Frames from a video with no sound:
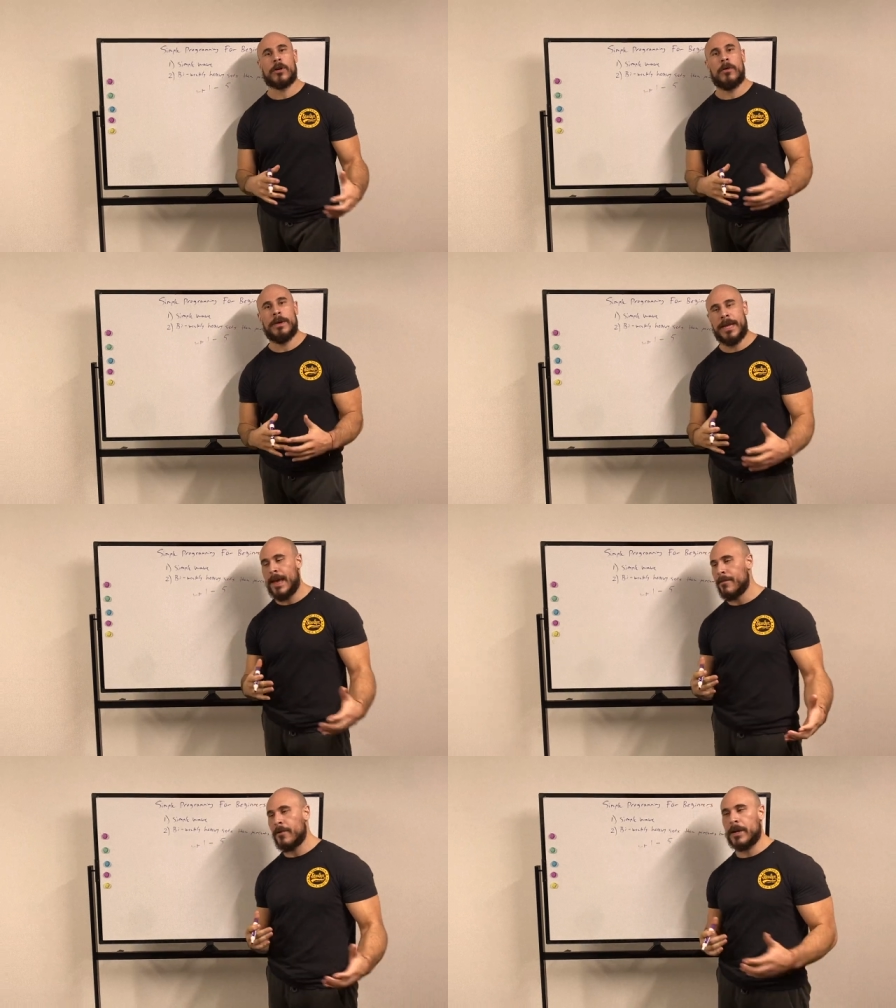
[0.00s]
go a bit
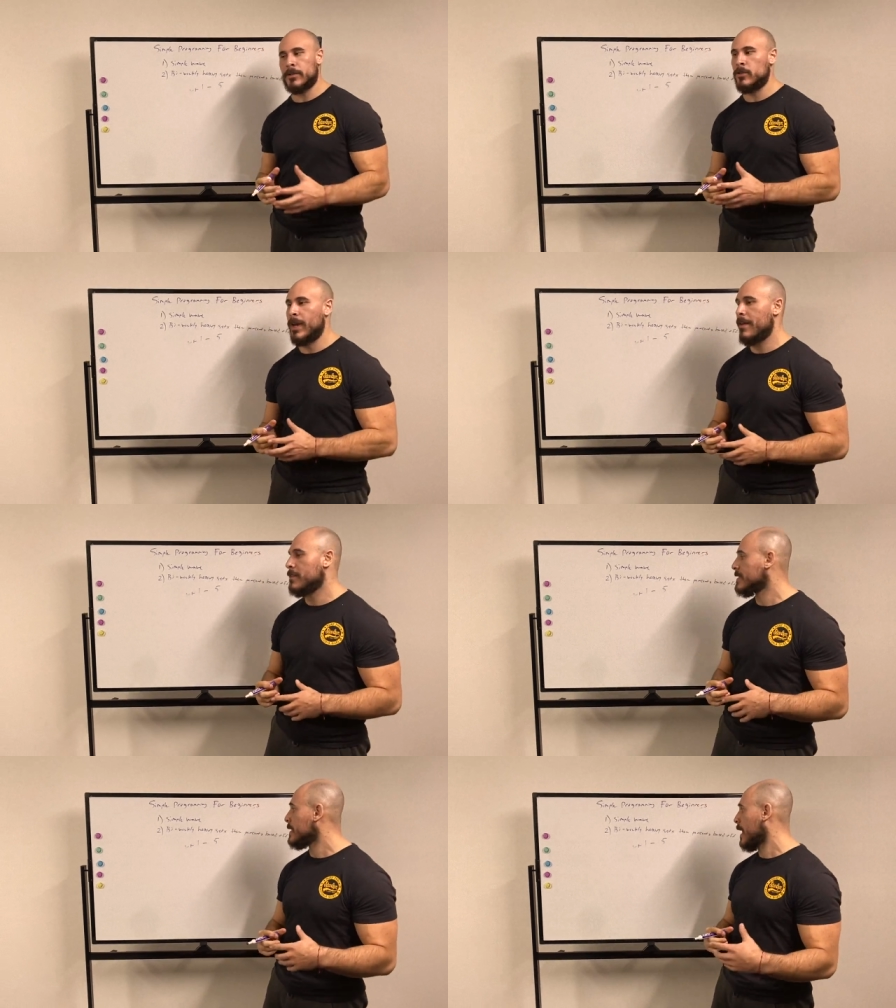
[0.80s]
heavier, I can do a heavy
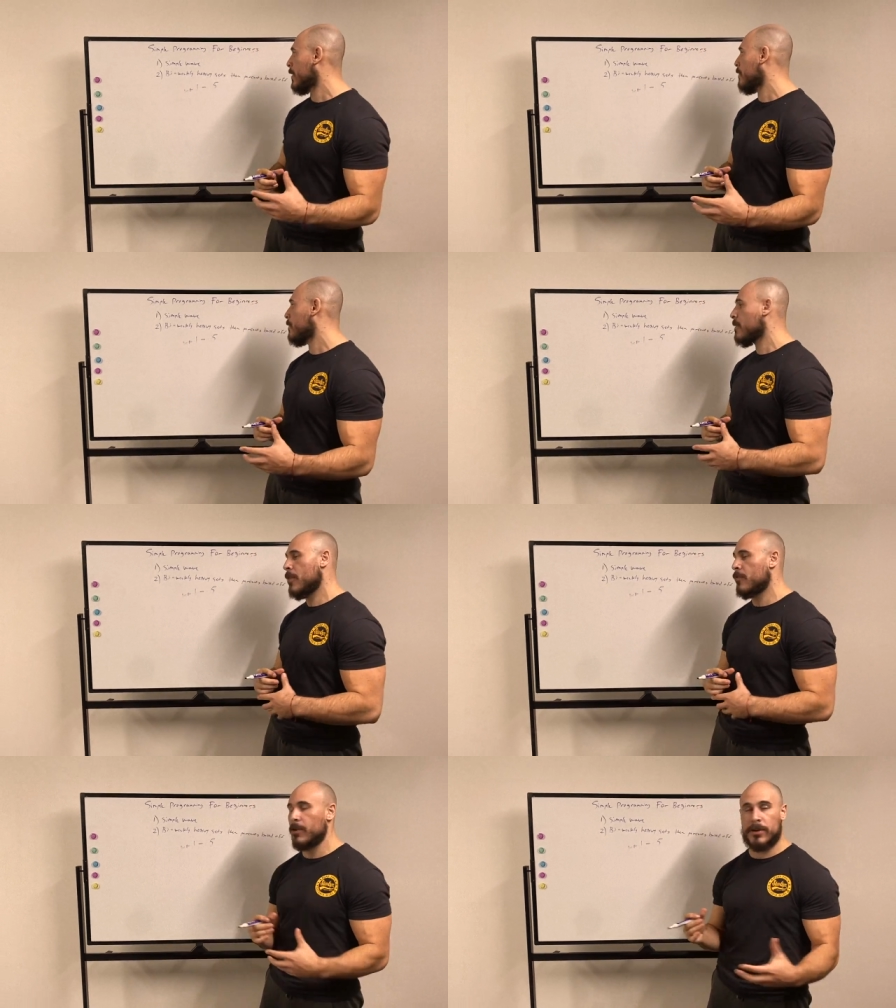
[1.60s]
set of
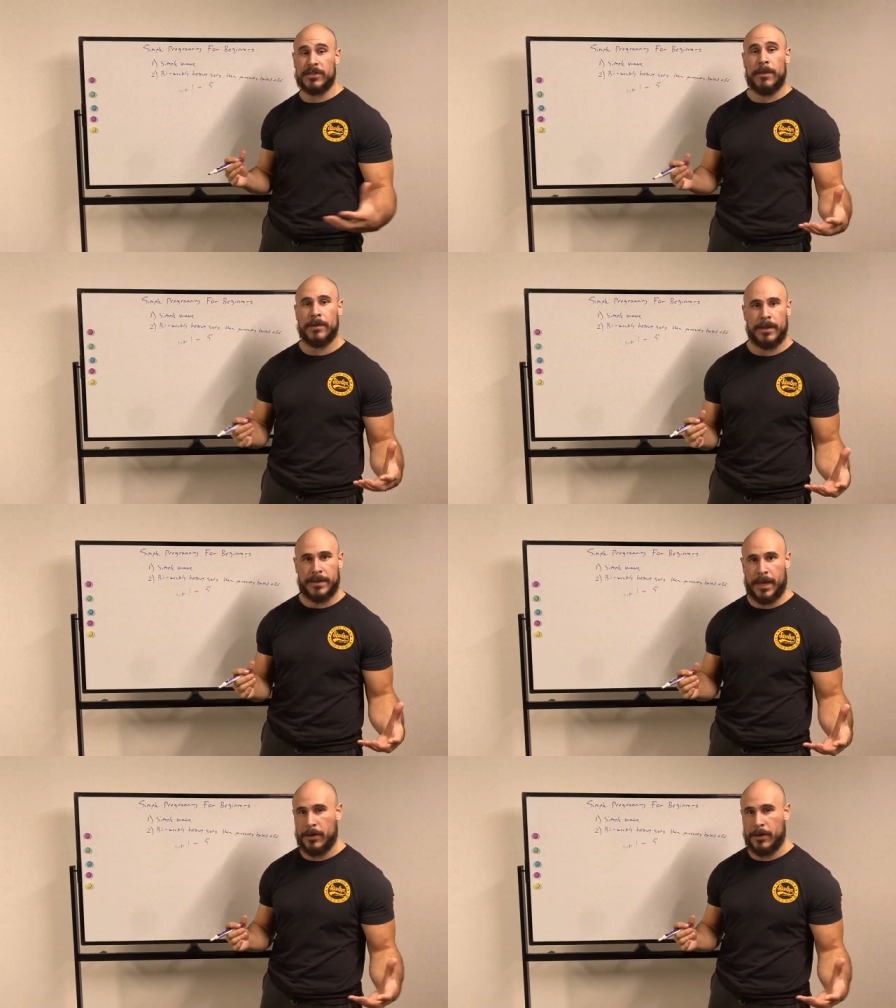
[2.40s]
three or something like that,